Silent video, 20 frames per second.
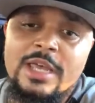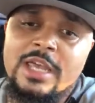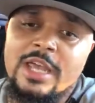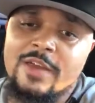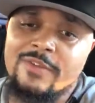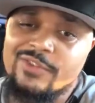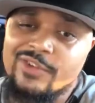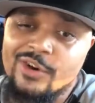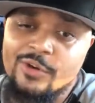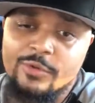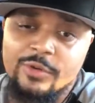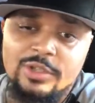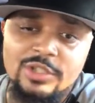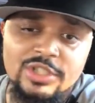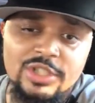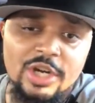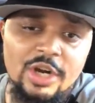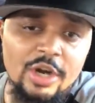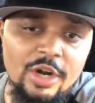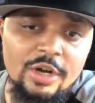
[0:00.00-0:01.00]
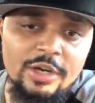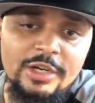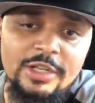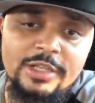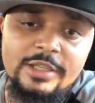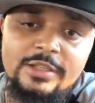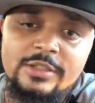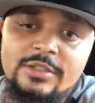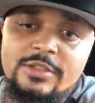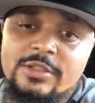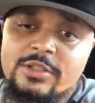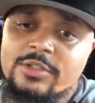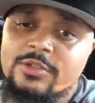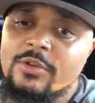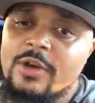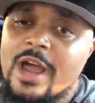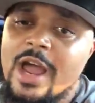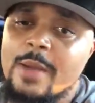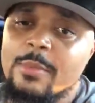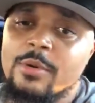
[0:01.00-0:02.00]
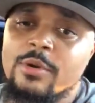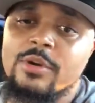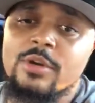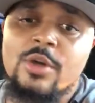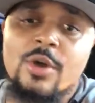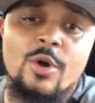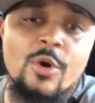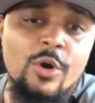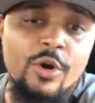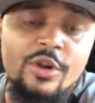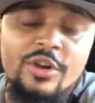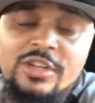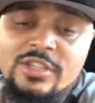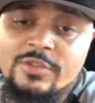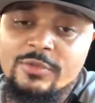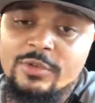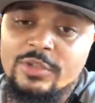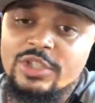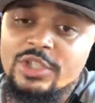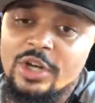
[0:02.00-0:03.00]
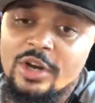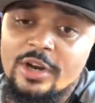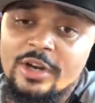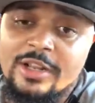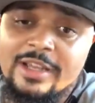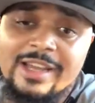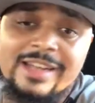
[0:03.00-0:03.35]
If you're a returning subscriber or you're just returning,